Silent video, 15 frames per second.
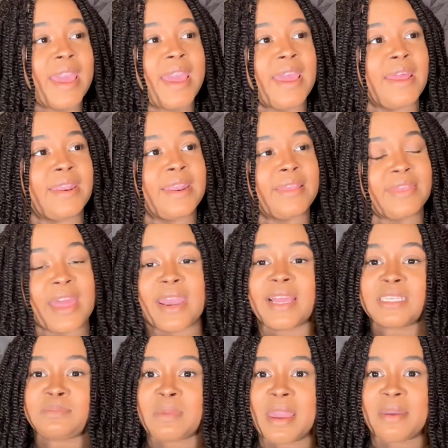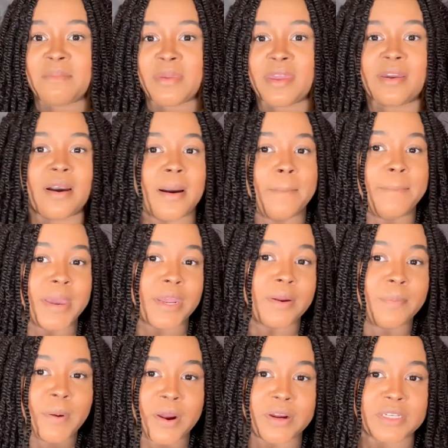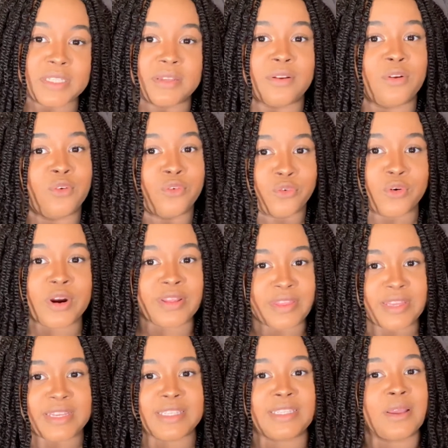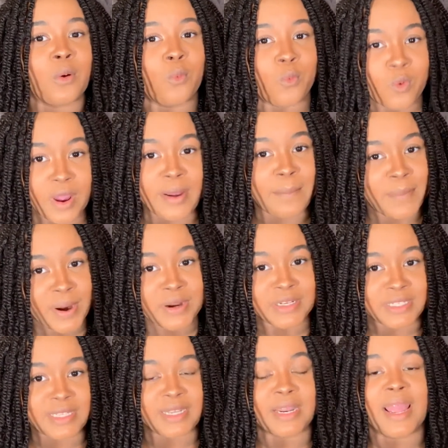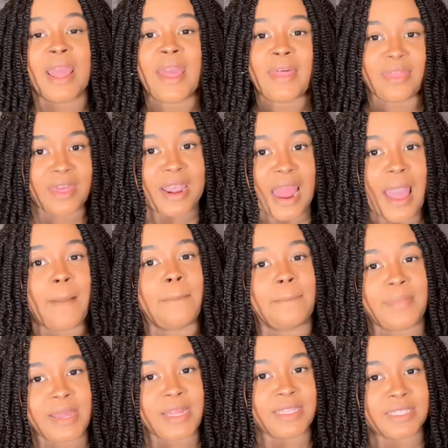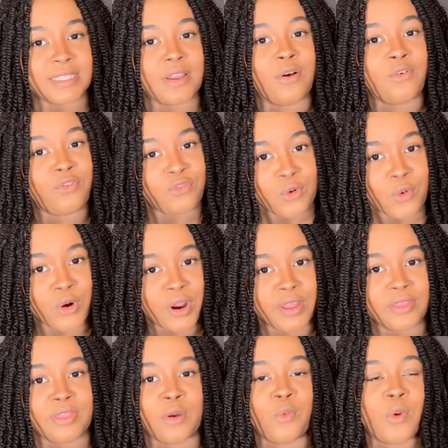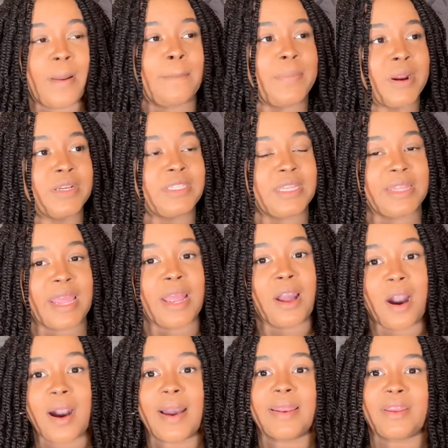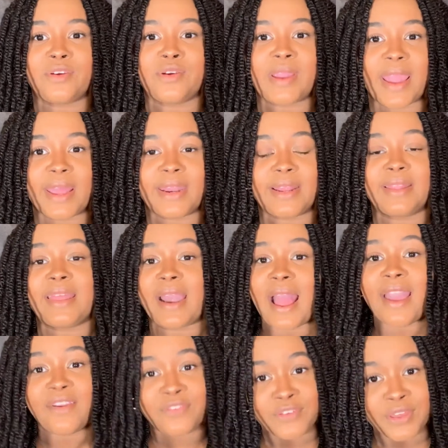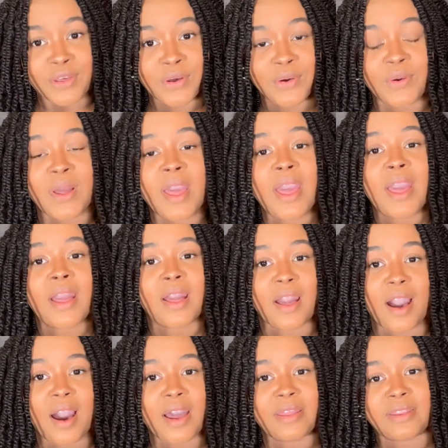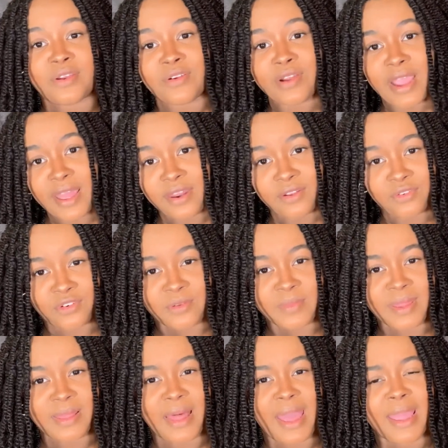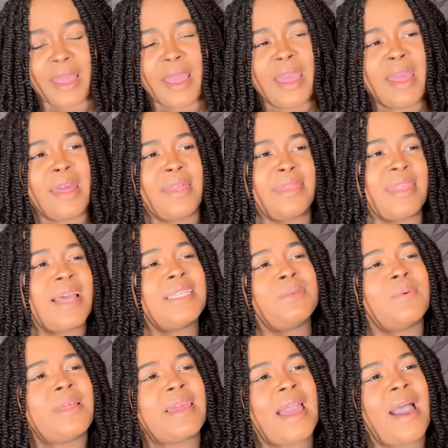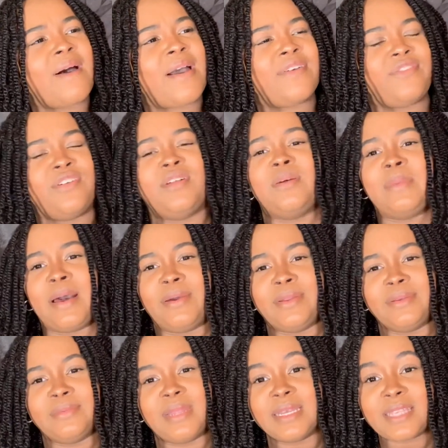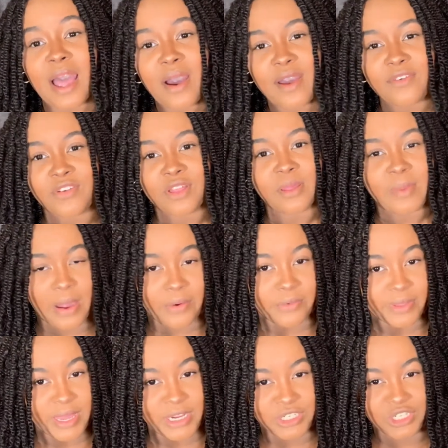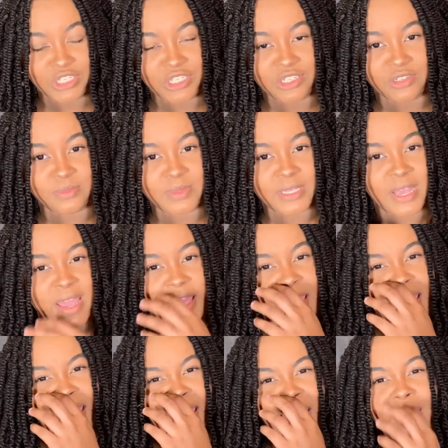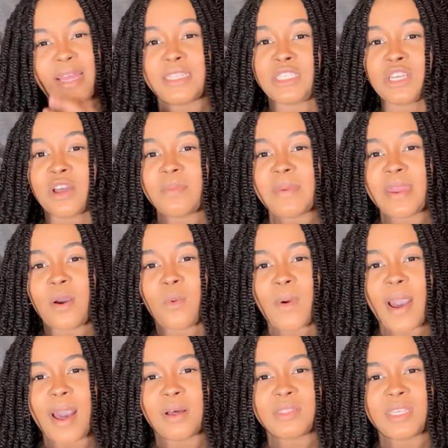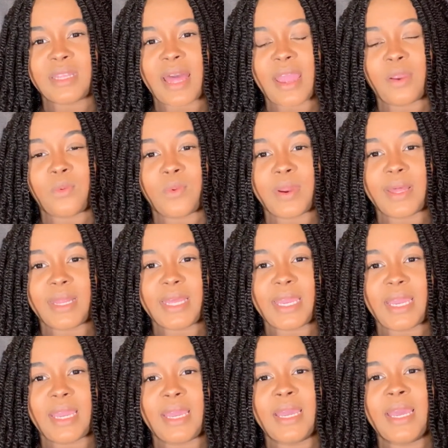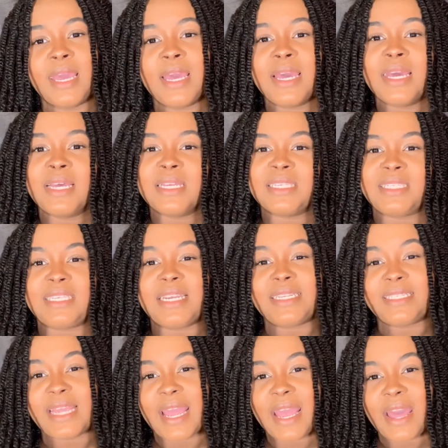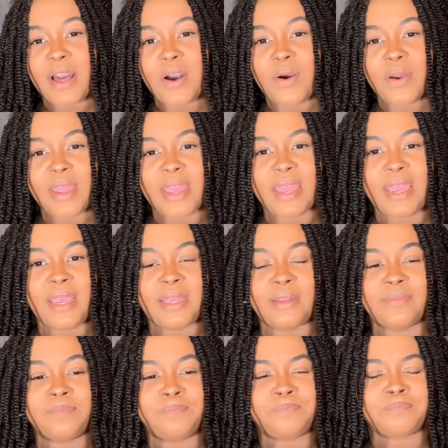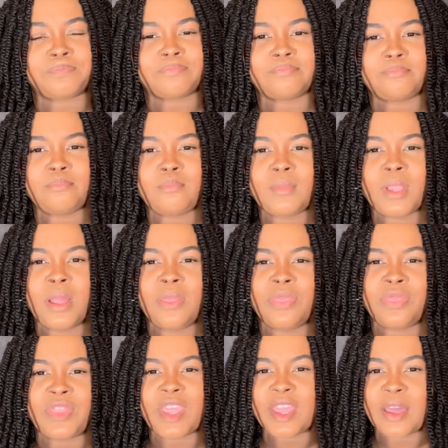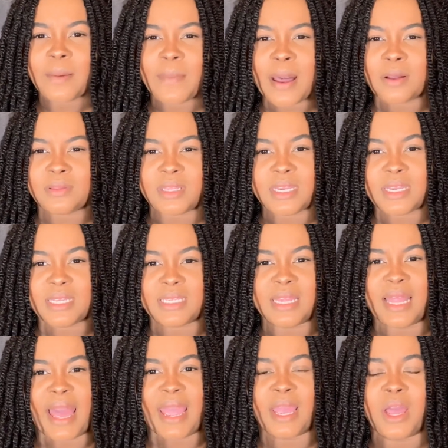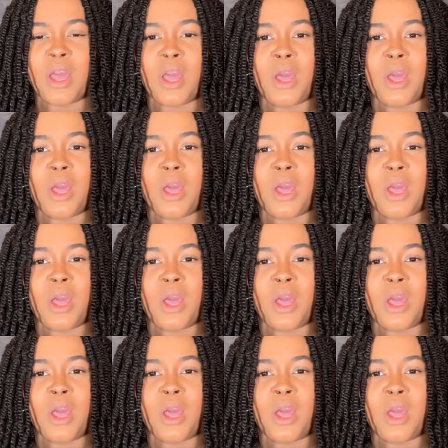and that has made me a better person for this one person that I'm meant for, the one person that God created, that I feel God created for me. Like that's really how I feel about it. That's how I feel about relationships. And it took me a while to like really sit down and think about this, and like